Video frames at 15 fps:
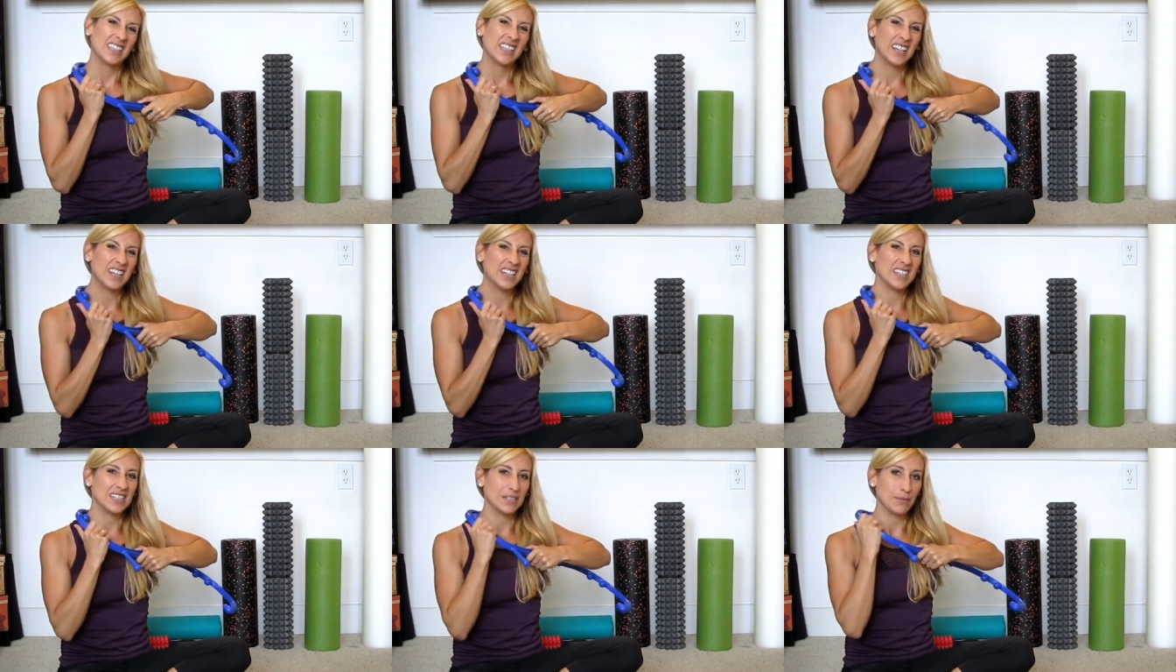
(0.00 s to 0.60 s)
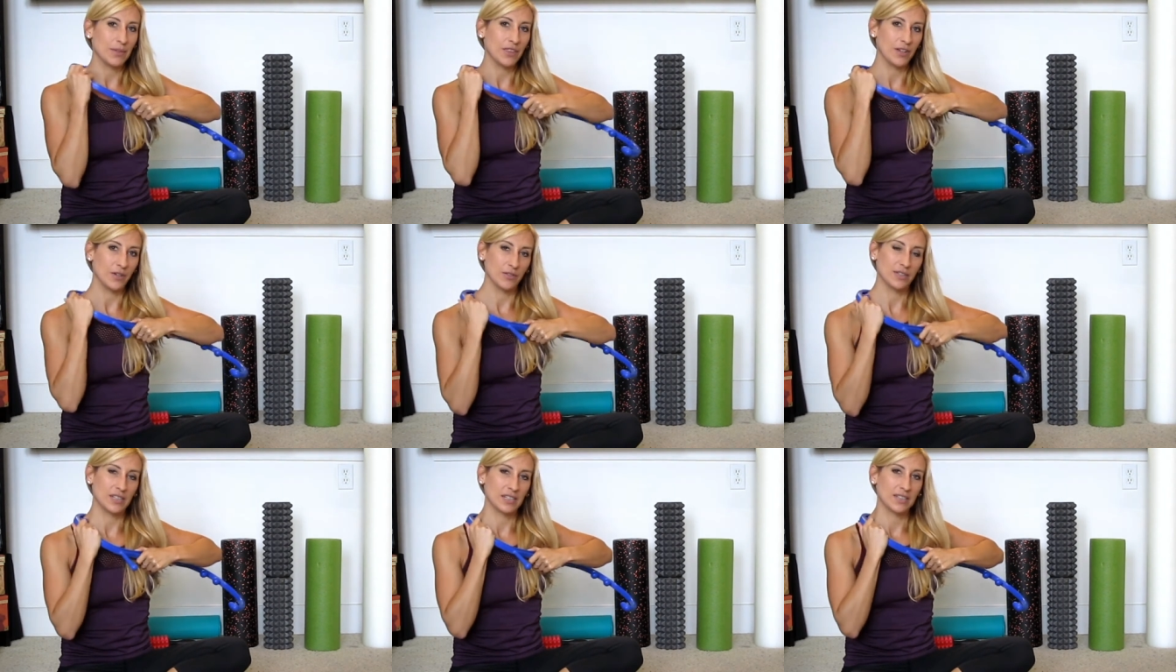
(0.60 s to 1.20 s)
Get into some of
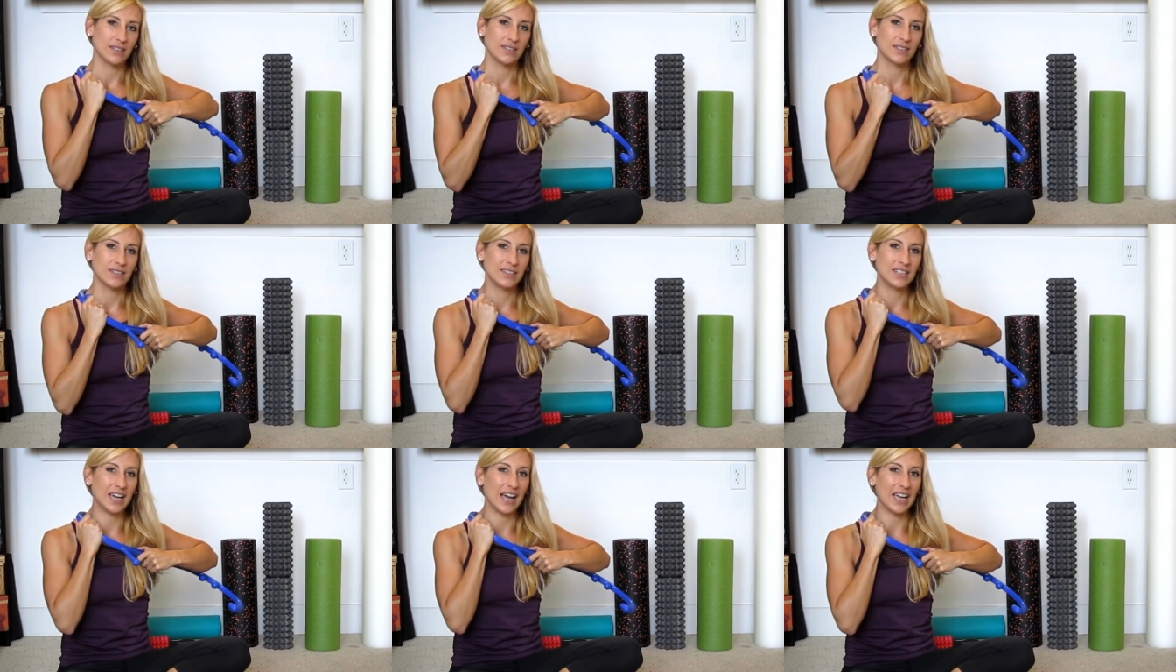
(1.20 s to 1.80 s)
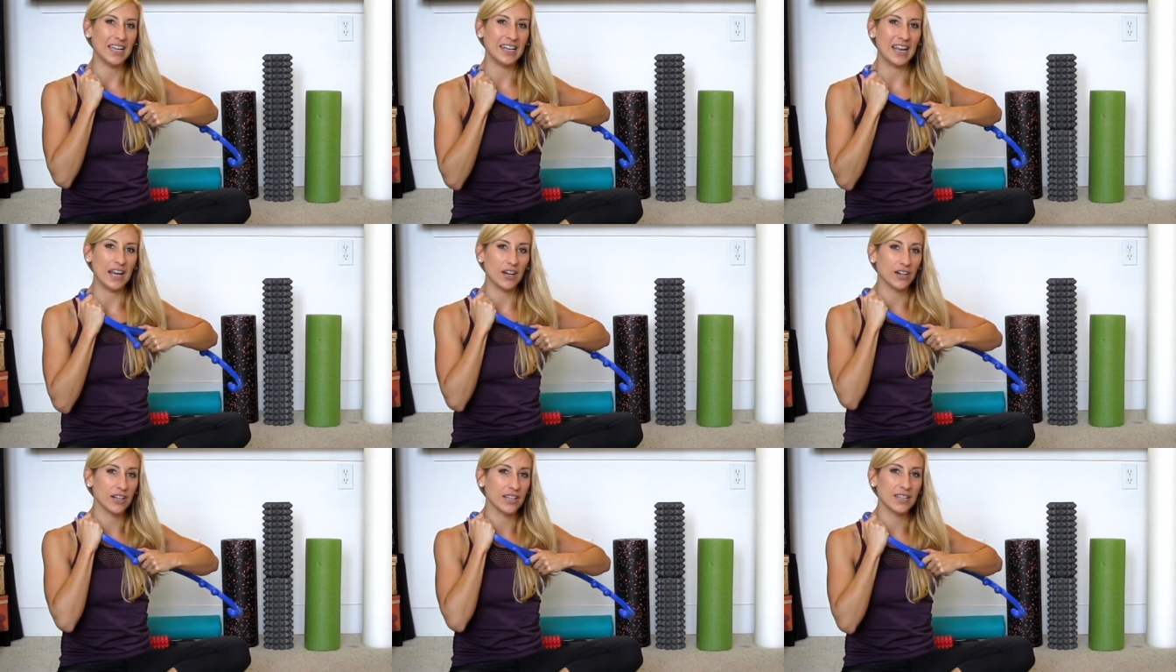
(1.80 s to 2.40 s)
those tight
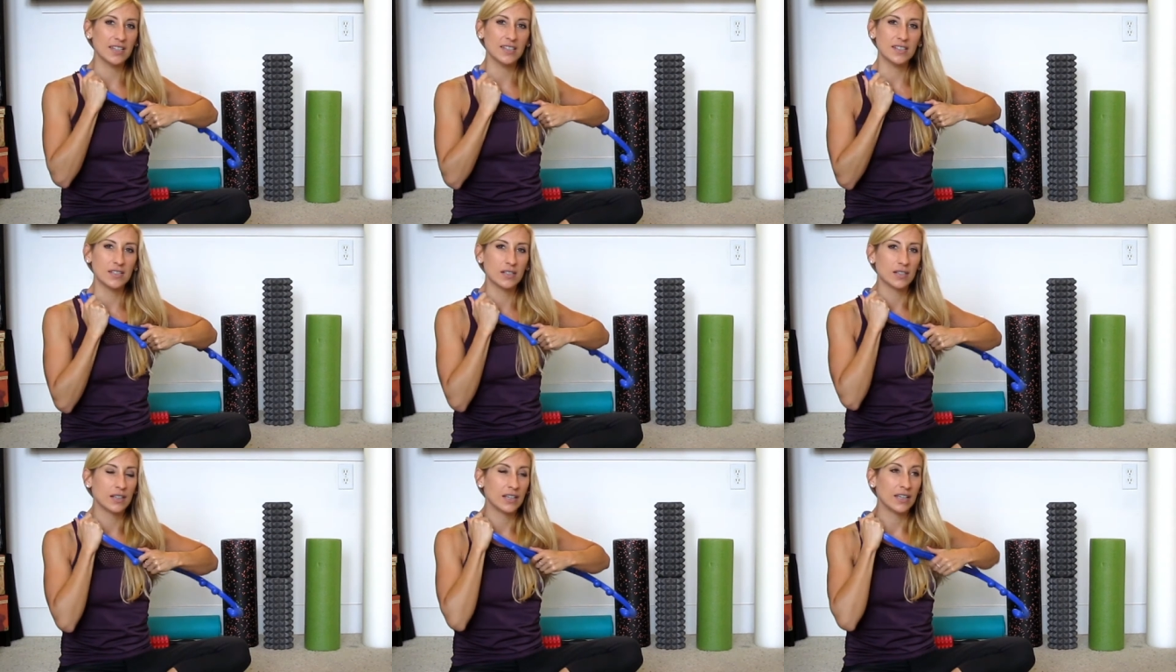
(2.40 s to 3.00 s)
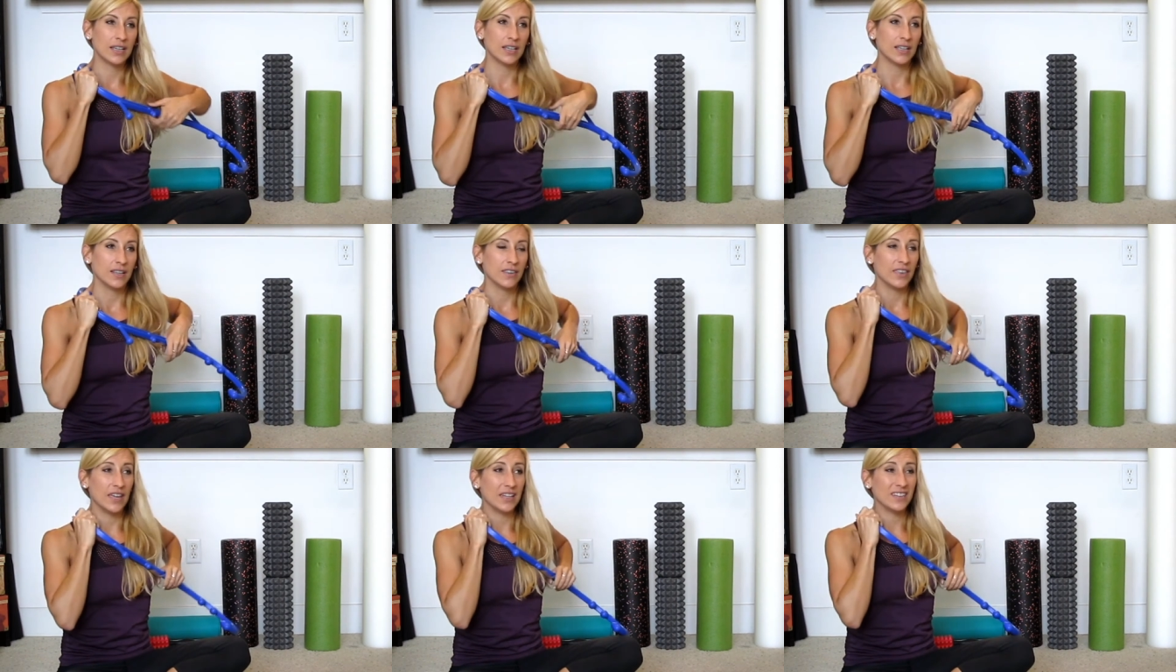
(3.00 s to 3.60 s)
areas
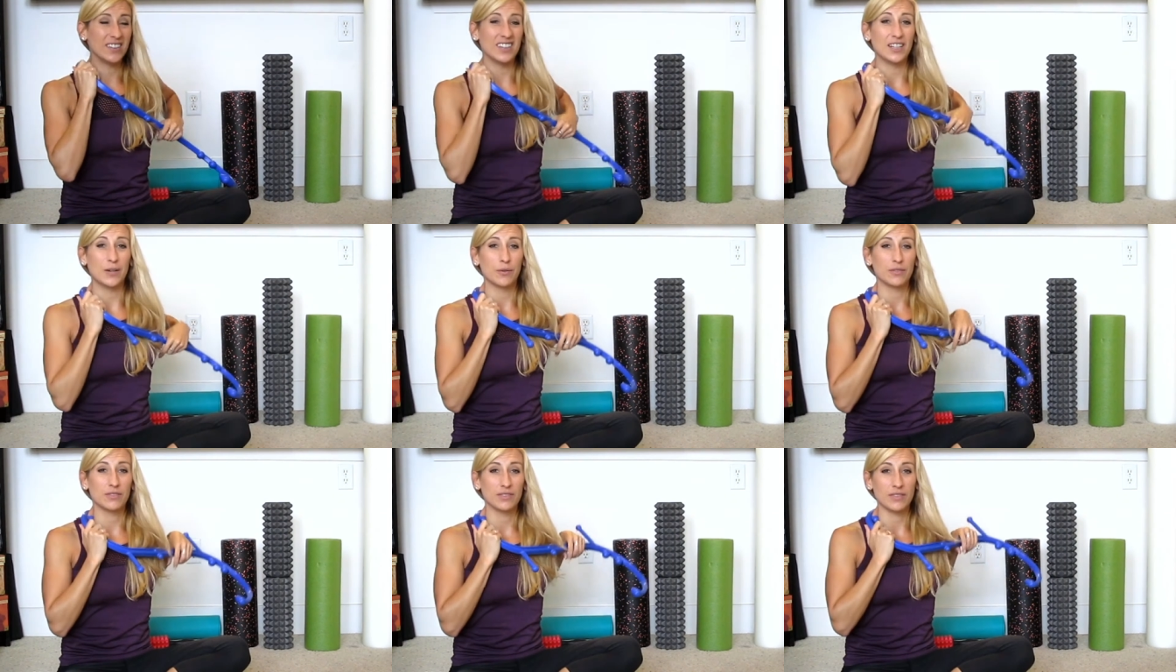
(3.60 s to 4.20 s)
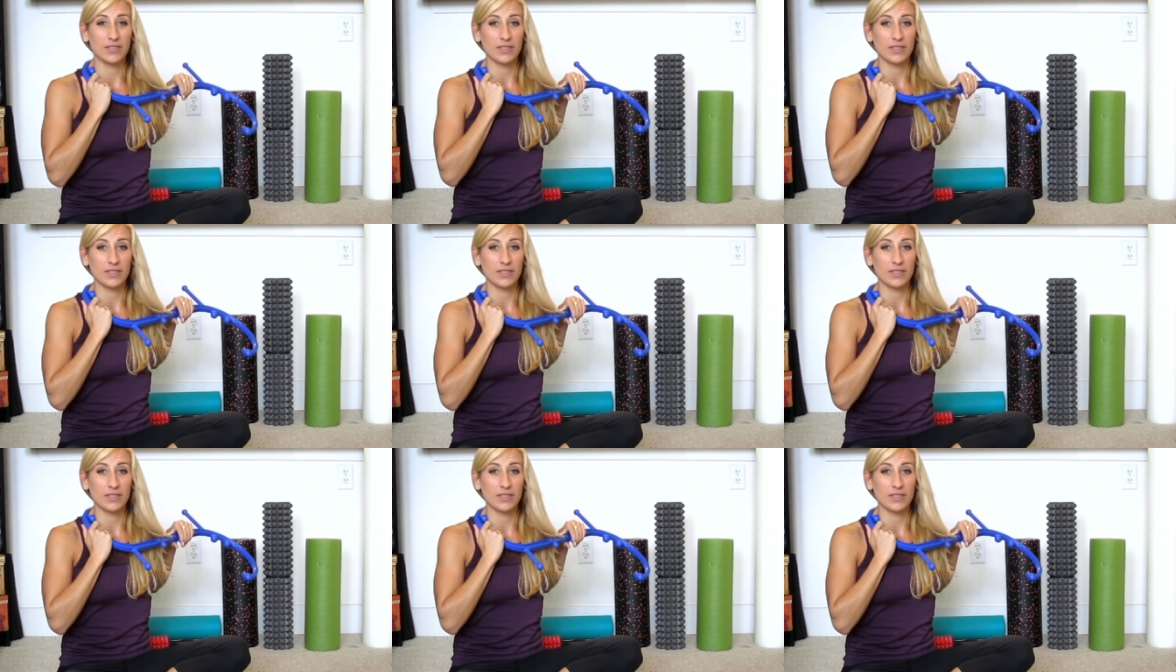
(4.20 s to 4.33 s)
that, you know,